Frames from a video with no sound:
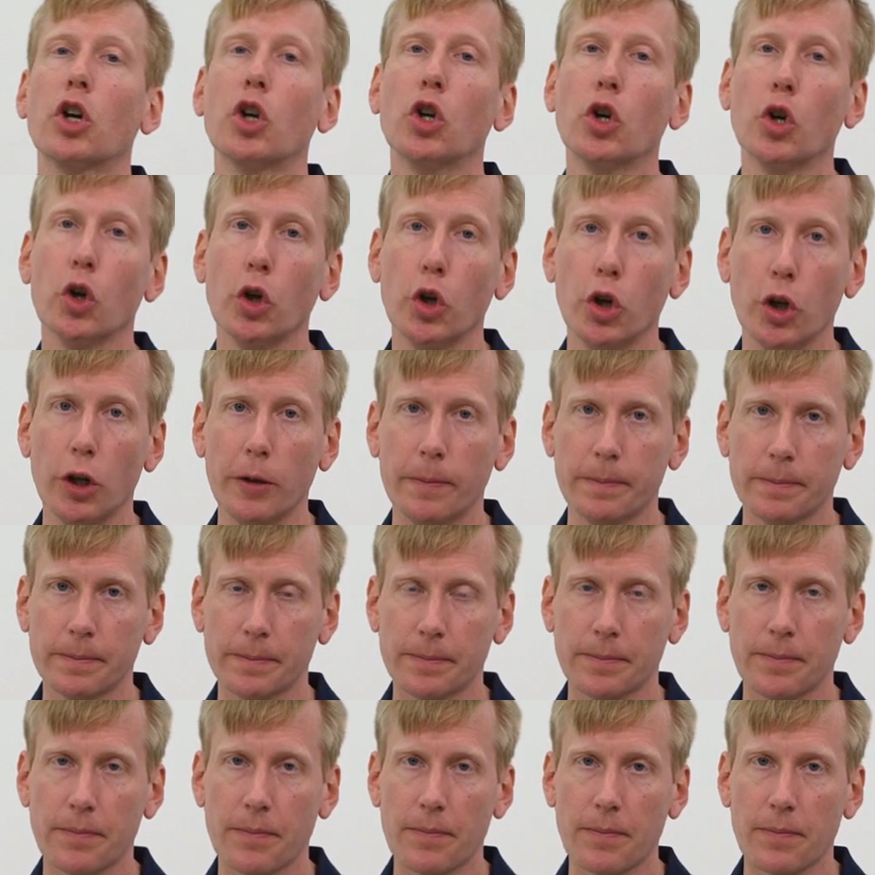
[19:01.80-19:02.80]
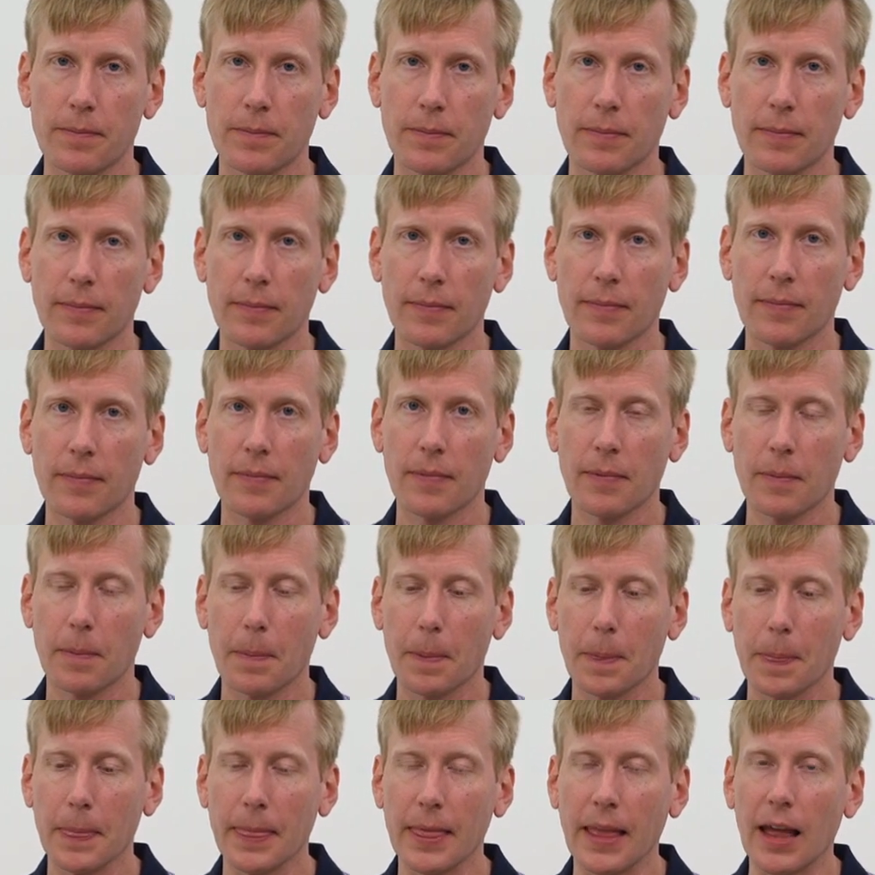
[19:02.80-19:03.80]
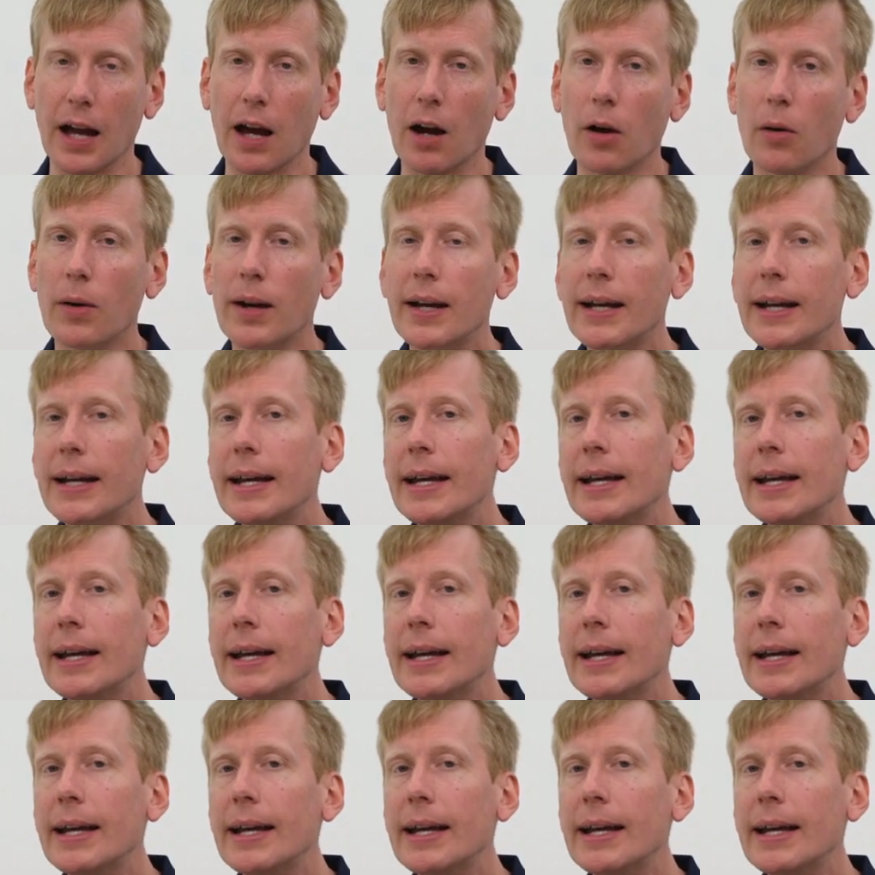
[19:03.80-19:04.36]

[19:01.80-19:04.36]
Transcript: good. Now,